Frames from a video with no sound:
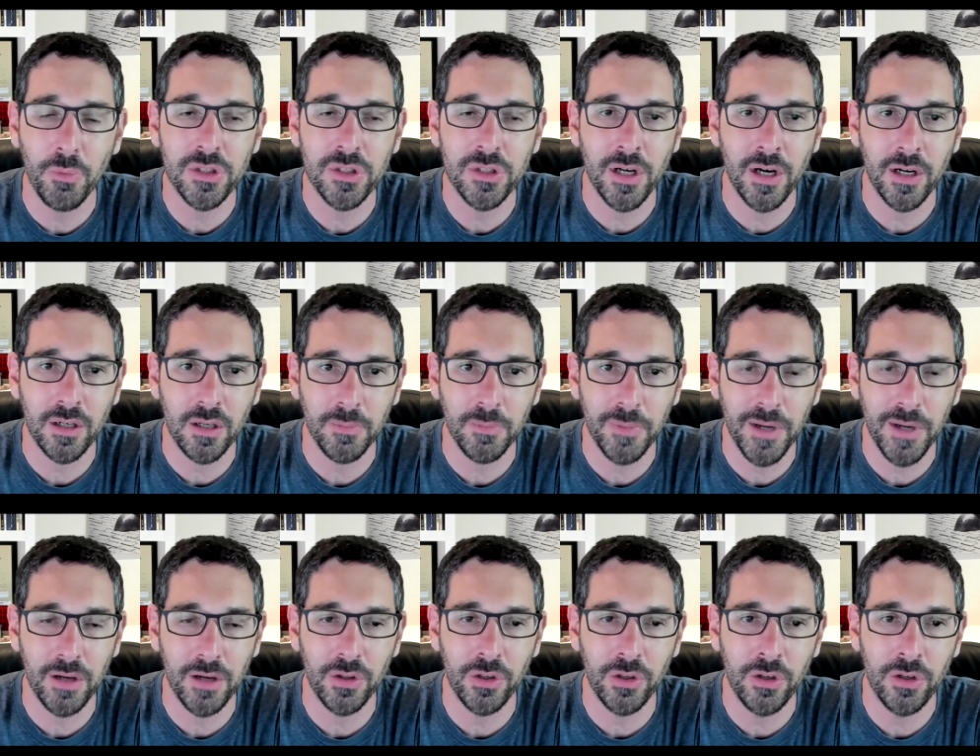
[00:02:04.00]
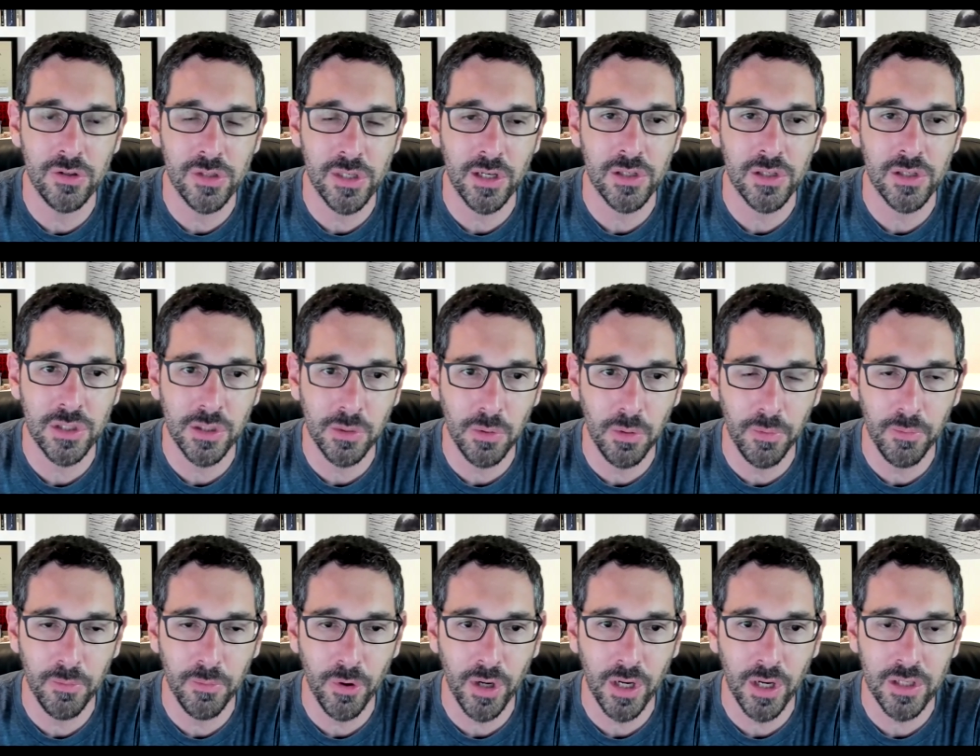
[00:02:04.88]
we talk about using
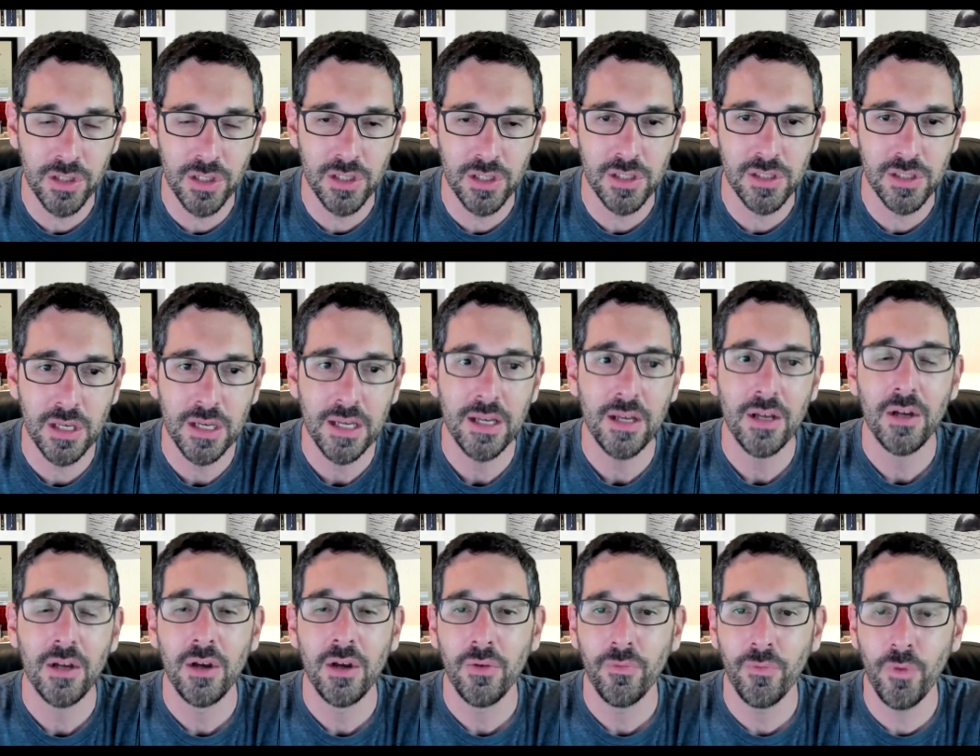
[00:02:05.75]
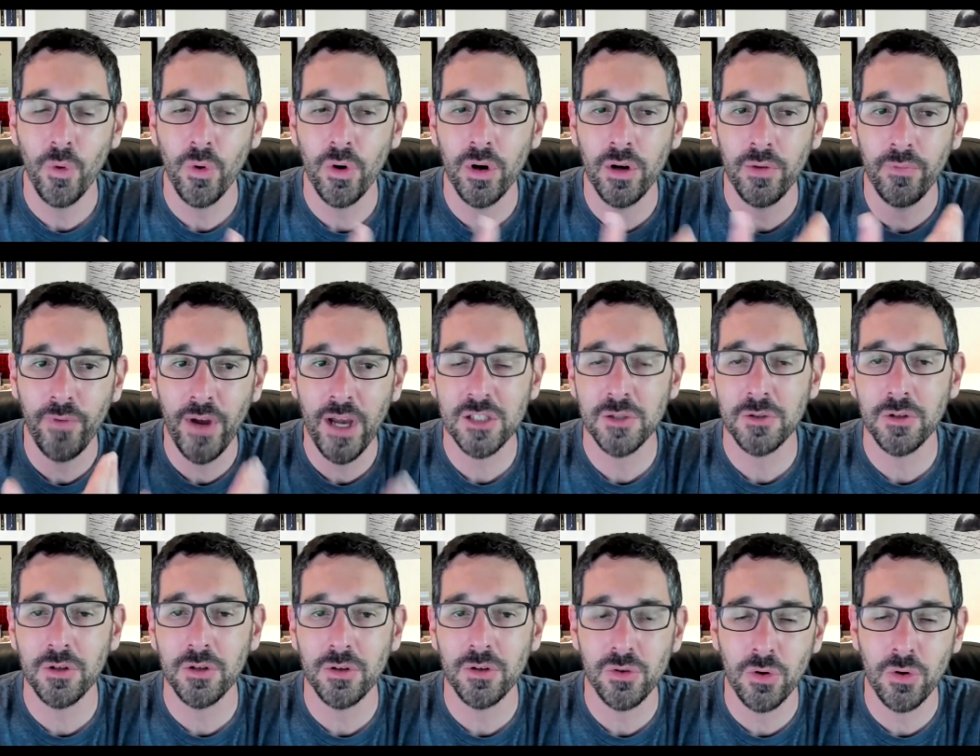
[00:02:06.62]
assumable mortgages for
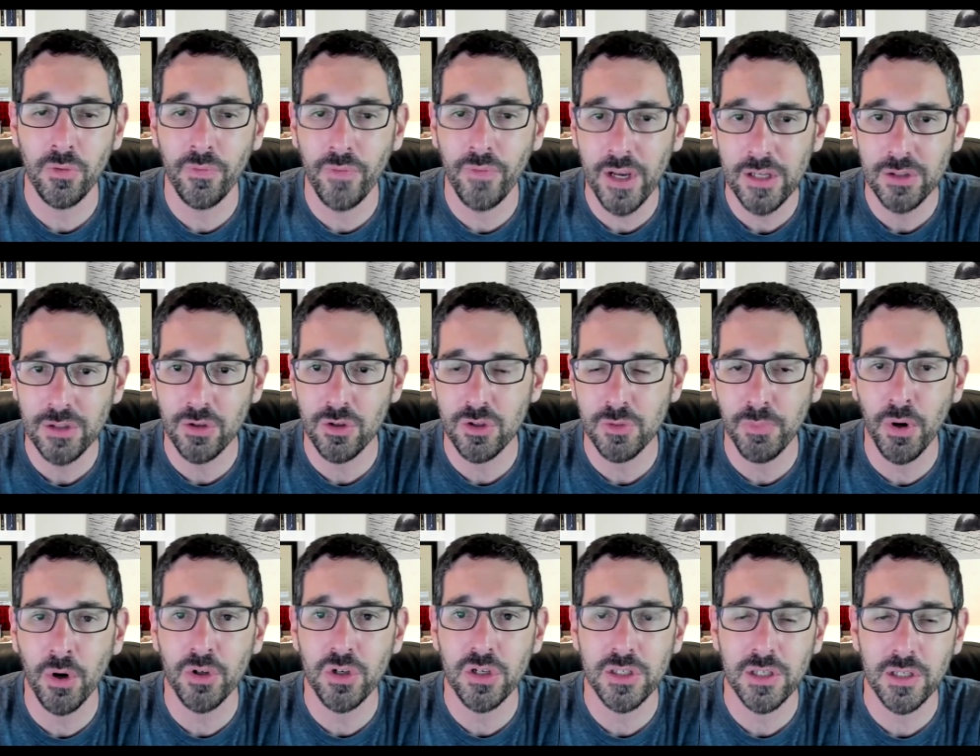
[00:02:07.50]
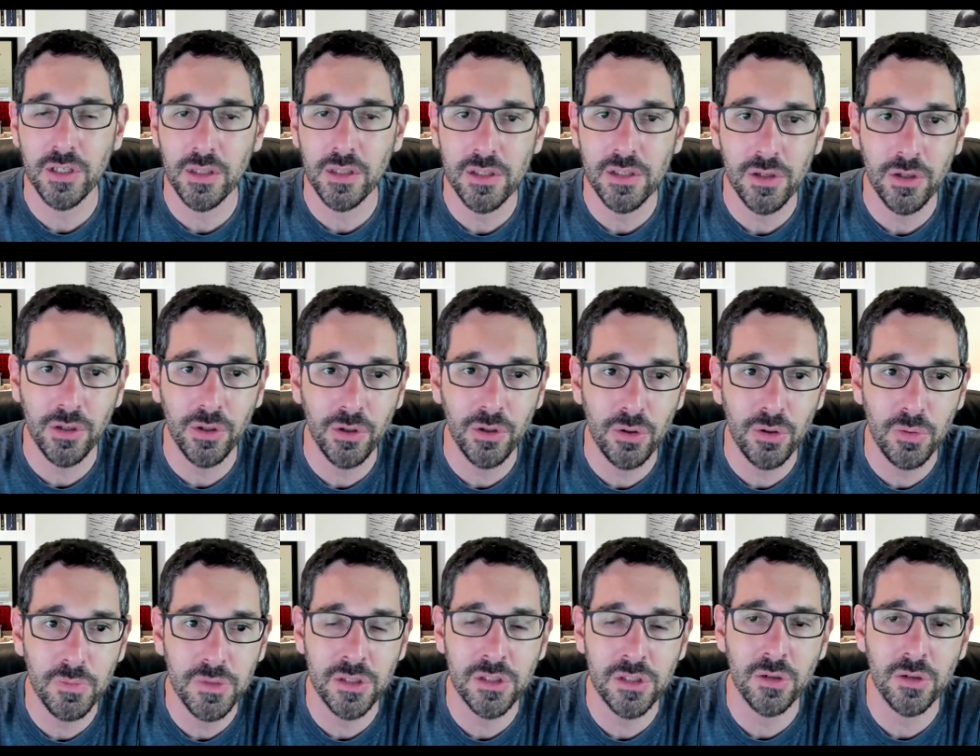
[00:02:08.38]
investors or investors purchasing these
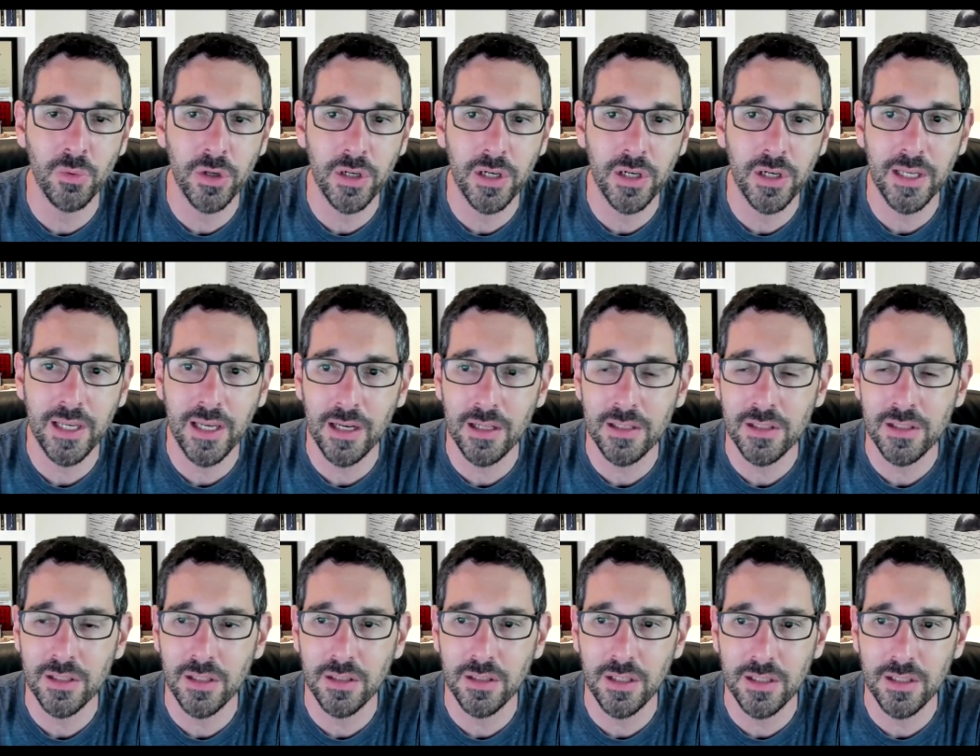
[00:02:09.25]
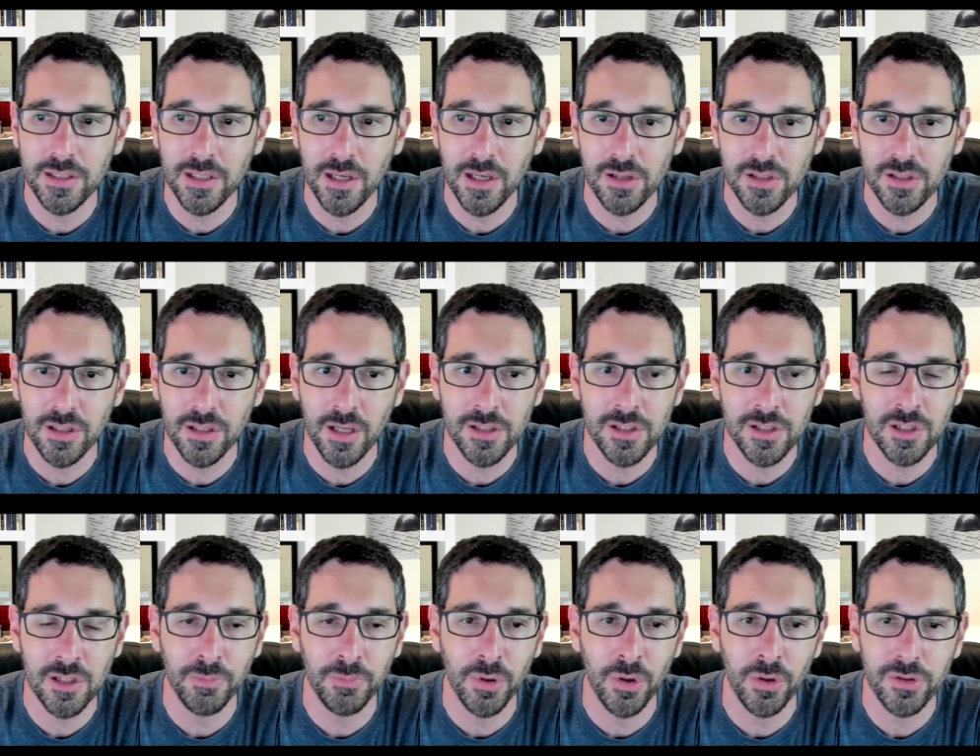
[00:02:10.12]
homes. And so we're going to get into the details and nuts
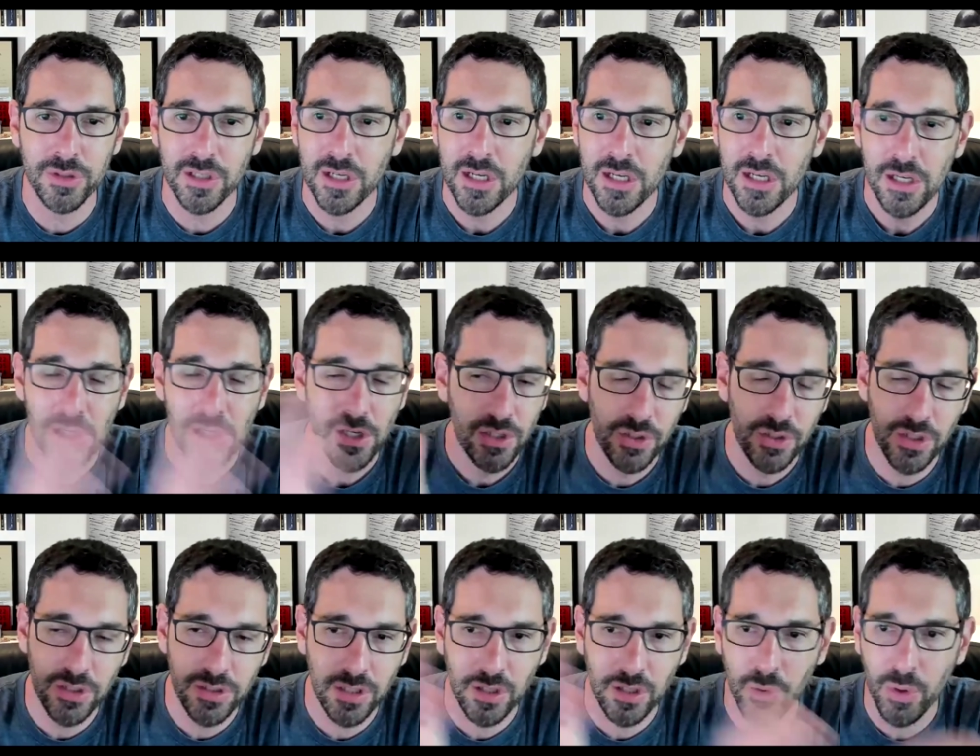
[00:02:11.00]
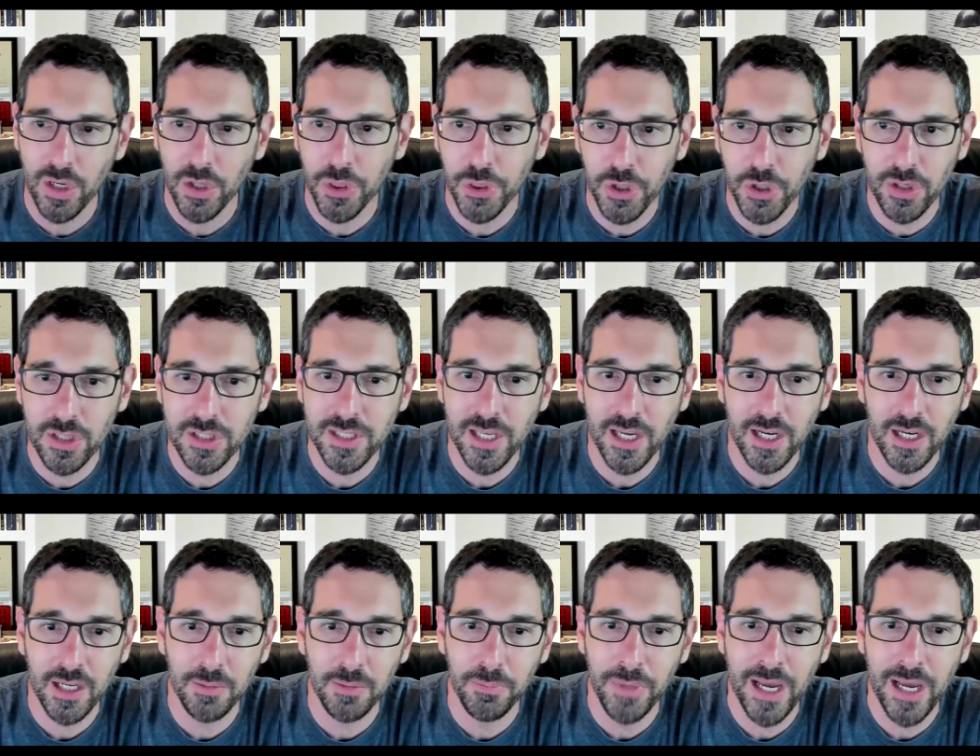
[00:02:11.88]
and bolts. Just a quick
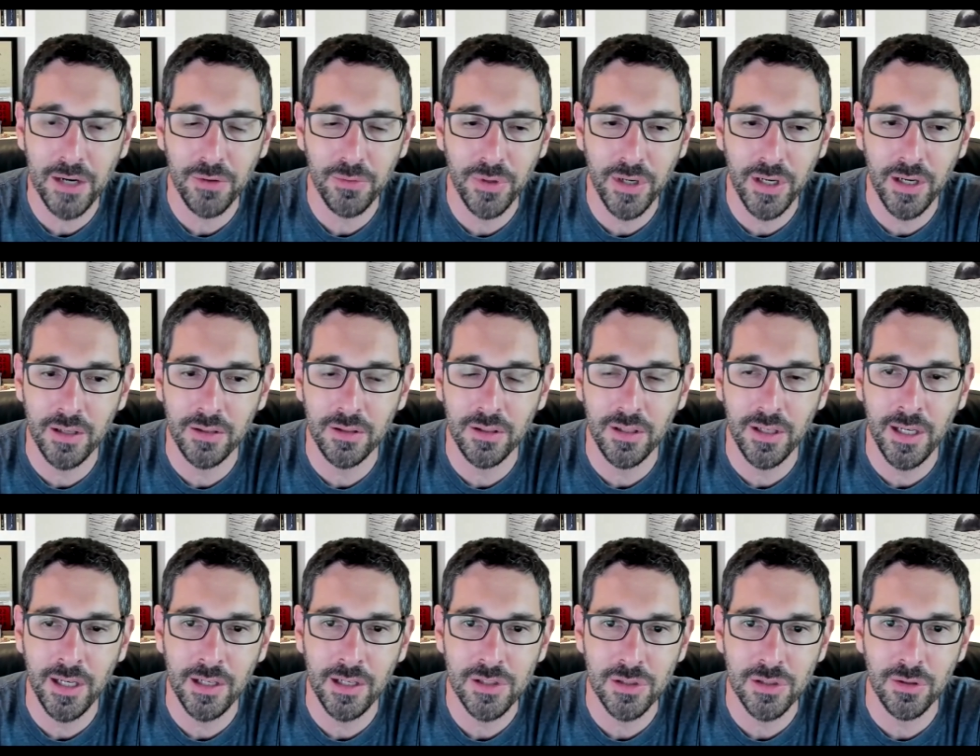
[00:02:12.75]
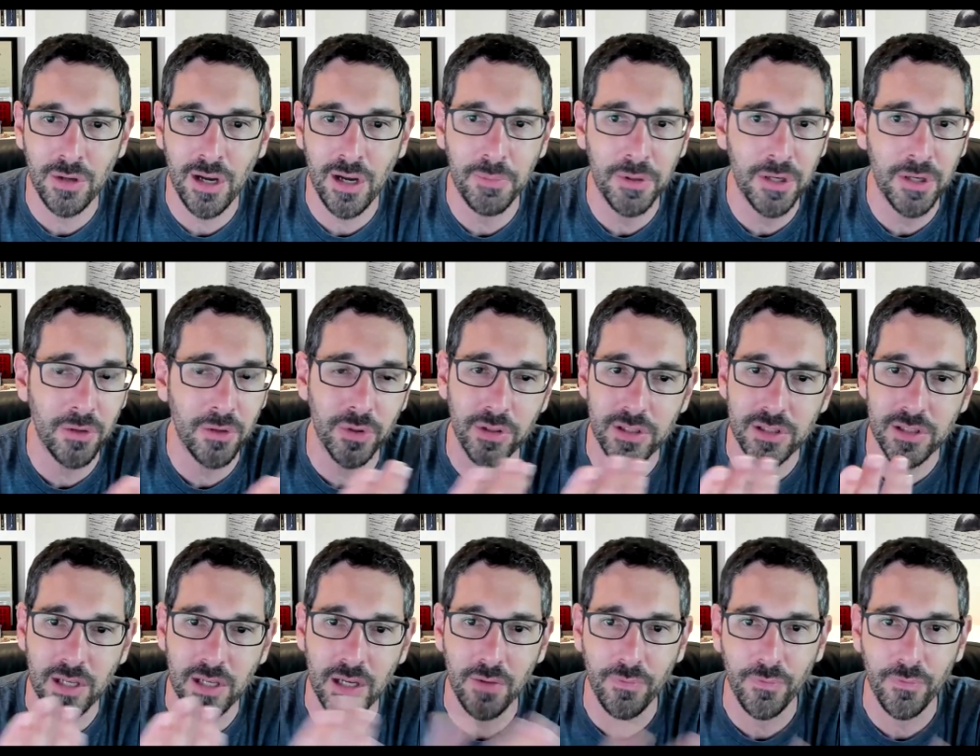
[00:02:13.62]
30-second background. So I've been in real
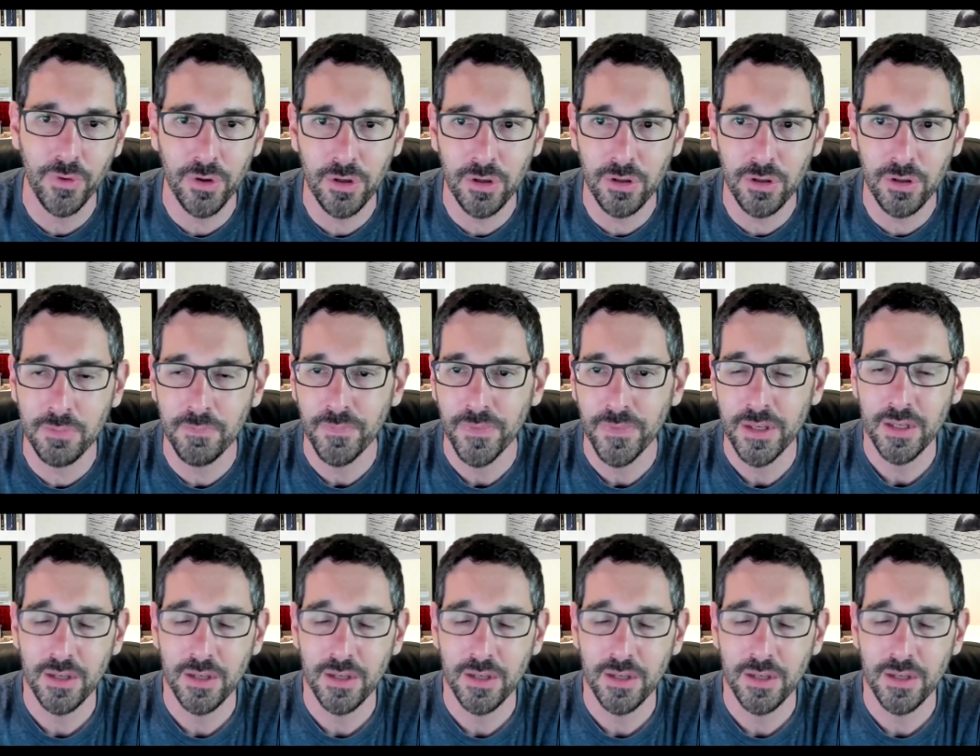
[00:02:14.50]
estate for,